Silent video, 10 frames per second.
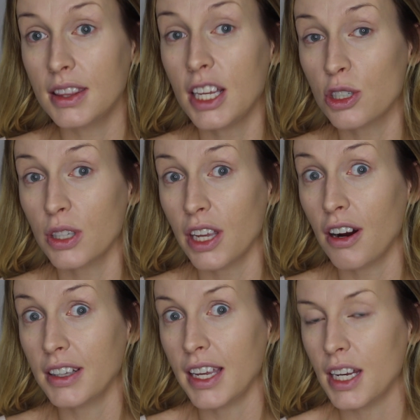literally
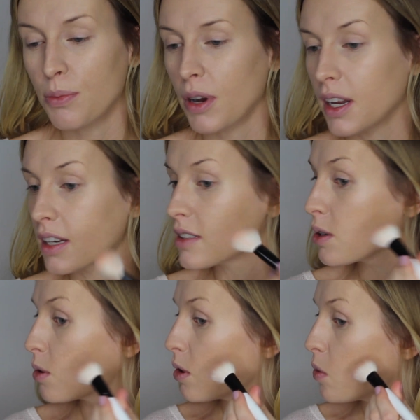hardly any product,
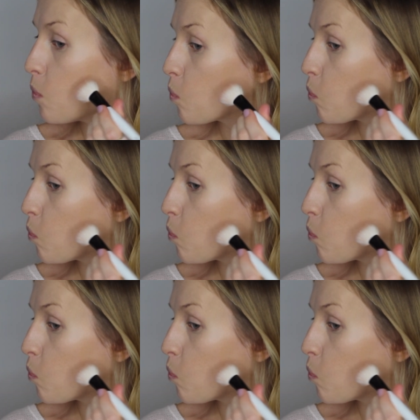so